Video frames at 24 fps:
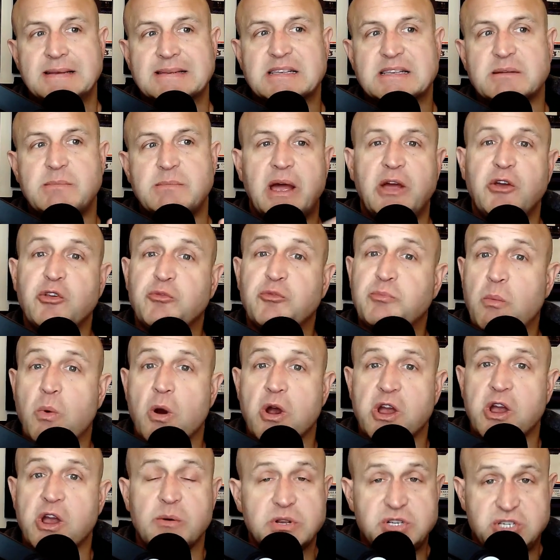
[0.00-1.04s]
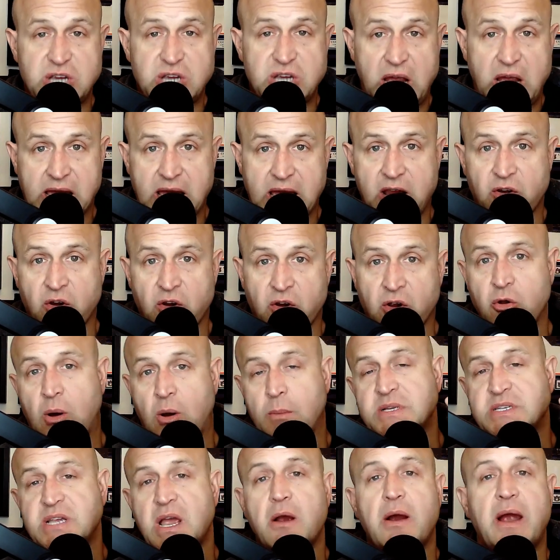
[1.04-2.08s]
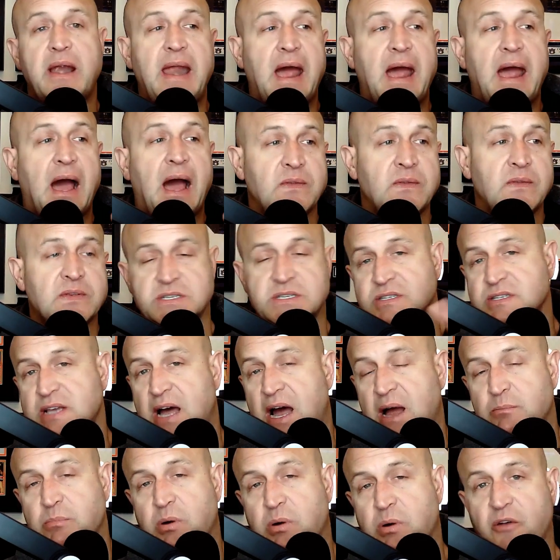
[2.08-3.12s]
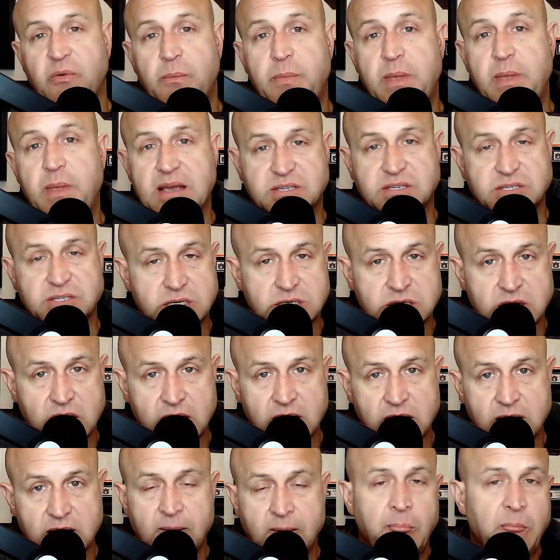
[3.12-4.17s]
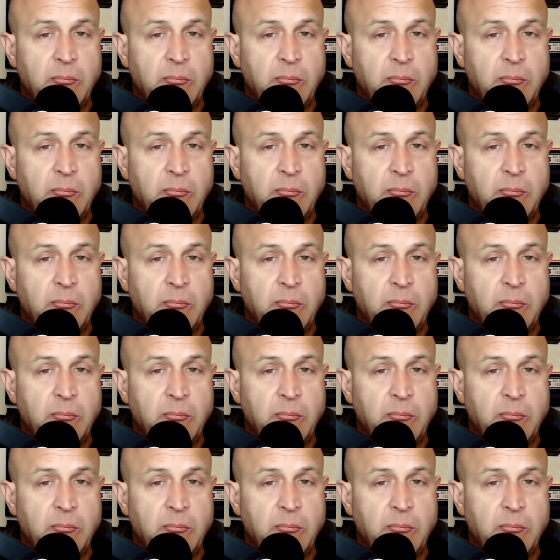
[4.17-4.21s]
Somebody who's been working with Jay Kaner, who I'm going to tell you right now, this is sidebar from the SEC.